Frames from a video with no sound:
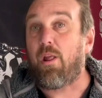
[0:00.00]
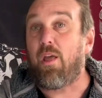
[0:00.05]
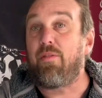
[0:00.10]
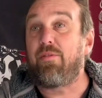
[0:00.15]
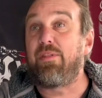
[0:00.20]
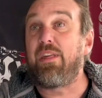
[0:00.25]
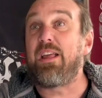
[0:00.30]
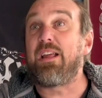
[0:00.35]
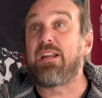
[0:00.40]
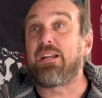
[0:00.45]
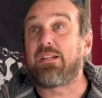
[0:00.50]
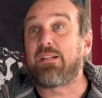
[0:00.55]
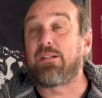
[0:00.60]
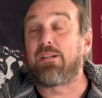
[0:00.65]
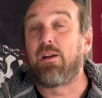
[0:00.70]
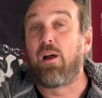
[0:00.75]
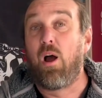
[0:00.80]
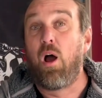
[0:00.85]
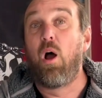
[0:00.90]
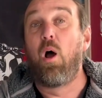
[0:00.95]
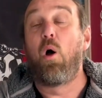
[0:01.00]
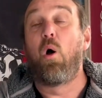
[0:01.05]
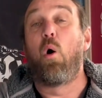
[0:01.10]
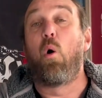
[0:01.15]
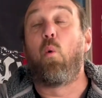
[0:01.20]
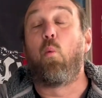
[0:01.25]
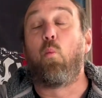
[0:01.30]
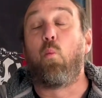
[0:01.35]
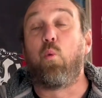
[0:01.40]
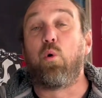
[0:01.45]
this
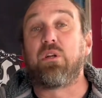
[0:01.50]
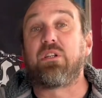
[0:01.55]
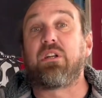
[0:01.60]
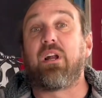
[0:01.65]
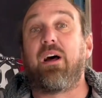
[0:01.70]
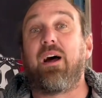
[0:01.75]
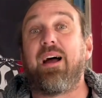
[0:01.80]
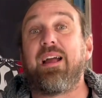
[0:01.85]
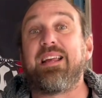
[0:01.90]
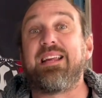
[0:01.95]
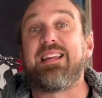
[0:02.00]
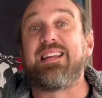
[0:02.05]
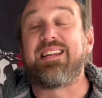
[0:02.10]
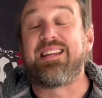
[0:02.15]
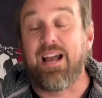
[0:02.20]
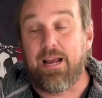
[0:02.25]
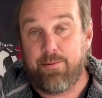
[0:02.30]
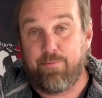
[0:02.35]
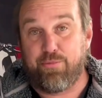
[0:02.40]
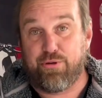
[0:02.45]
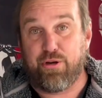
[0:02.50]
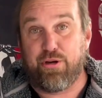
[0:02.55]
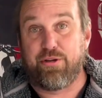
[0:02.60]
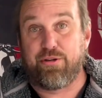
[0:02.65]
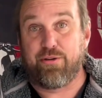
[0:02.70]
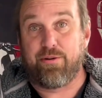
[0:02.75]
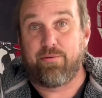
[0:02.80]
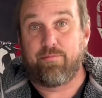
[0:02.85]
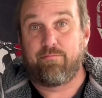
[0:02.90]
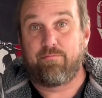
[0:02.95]
was a
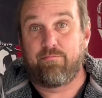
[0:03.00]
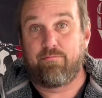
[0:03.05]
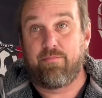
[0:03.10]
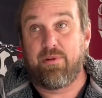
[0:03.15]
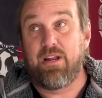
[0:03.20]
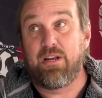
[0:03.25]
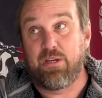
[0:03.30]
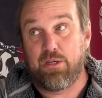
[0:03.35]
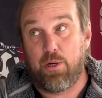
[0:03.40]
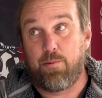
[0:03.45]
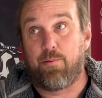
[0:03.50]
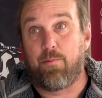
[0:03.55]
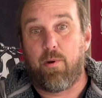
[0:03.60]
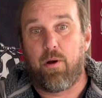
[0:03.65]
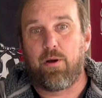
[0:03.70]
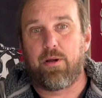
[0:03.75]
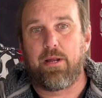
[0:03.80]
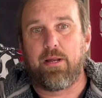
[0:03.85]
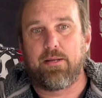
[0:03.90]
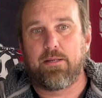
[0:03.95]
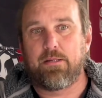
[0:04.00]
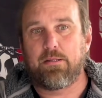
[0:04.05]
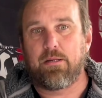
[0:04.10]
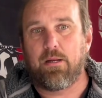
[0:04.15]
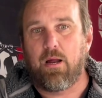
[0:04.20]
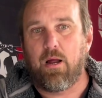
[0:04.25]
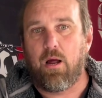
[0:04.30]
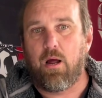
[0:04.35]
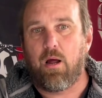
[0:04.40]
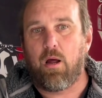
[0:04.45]
game-changer in supermarkets.
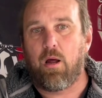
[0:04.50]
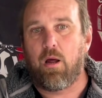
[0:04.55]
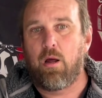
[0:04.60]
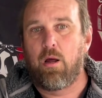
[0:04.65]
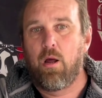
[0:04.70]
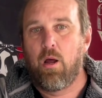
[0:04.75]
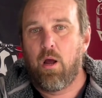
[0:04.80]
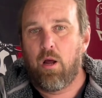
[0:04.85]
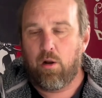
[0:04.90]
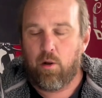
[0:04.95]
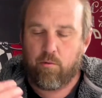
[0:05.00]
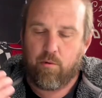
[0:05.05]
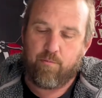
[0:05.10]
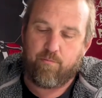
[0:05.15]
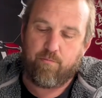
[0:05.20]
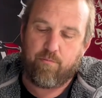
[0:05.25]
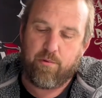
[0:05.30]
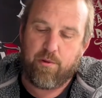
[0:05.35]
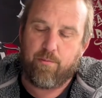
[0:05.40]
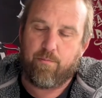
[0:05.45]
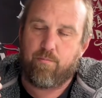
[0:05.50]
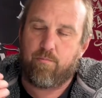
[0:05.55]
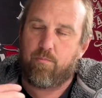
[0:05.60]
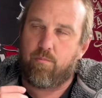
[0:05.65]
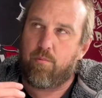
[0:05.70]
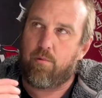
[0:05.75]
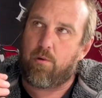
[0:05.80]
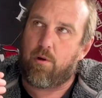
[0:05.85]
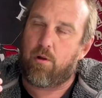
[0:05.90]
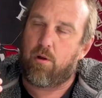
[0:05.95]
Uh, along with the
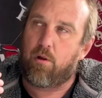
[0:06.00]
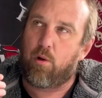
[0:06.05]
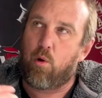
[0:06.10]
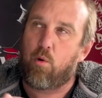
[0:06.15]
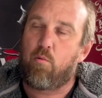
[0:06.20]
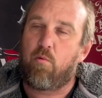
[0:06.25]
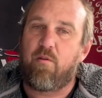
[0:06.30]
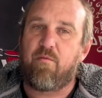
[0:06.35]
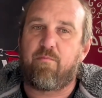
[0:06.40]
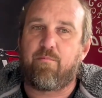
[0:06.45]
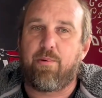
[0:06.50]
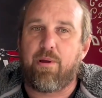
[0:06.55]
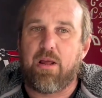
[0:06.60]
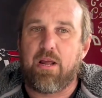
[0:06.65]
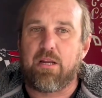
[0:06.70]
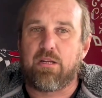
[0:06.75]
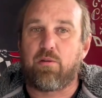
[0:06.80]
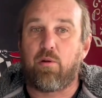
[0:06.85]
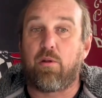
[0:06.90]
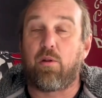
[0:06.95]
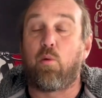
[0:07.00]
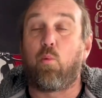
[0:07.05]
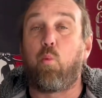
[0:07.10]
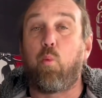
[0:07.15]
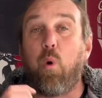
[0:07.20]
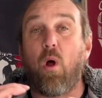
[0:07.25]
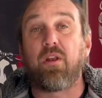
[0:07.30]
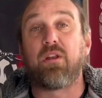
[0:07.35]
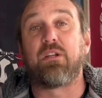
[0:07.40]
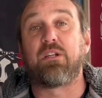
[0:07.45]
along with beers like the
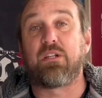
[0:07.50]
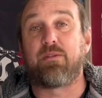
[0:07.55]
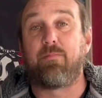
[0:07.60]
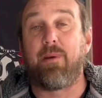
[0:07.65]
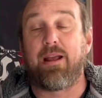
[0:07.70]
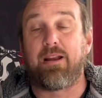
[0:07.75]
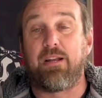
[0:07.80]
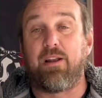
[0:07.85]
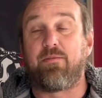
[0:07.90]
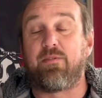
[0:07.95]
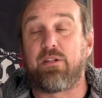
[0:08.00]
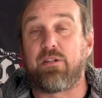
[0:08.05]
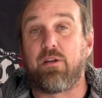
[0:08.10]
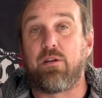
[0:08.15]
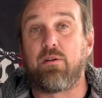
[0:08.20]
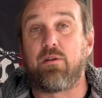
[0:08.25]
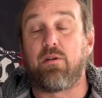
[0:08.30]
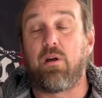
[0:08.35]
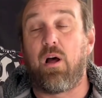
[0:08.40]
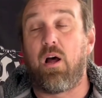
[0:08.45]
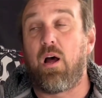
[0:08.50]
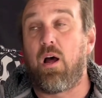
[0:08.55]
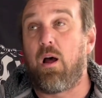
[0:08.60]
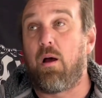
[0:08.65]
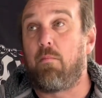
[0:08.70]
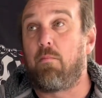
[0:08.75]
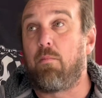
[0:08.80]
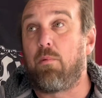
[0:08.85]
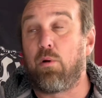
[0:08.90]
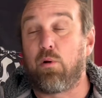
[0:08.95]
once magnificent
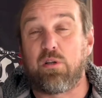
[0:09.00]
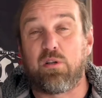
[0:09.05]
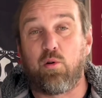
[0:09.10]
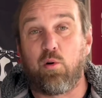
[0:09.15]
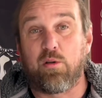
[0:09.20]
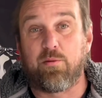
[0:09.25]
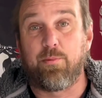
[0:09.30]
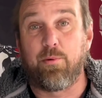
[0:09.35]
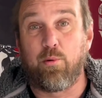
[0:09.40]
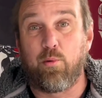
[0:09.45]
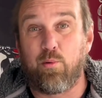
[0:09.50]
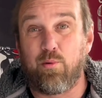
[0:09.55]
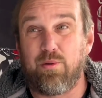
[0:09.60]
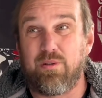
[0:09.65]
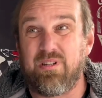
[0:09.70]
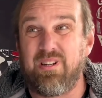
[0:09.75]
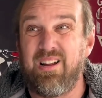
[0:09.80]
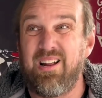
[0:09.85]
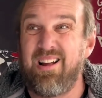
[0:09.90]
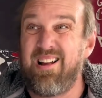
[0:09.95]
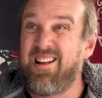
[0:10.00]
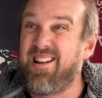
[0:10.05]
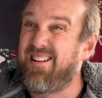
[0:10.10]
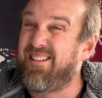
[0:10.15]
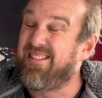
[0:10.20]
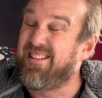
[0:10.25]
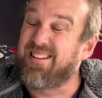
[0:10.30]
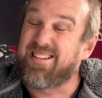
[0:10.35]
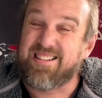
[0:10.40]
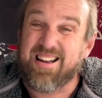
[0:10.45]
um, Lost Cosmonauts,
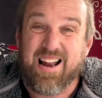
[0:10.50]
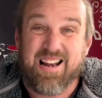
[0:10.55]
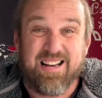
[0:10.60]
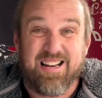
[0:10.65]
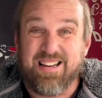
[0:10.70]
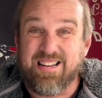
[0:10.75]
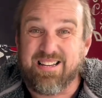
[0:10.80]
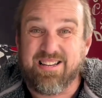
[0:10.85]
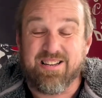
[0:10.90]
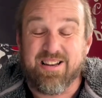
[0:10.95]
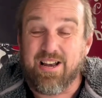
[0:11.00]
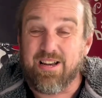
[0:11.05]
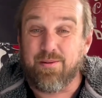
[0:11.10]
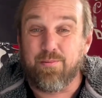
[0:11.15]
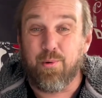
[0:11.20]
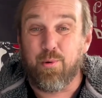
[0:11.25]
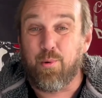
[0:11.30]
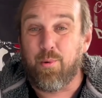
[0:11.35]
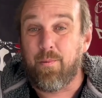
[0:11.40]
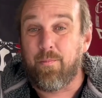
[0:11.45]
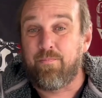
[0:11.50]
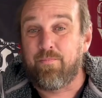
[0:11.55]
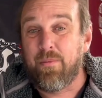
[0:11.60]
sadly isn't anymore,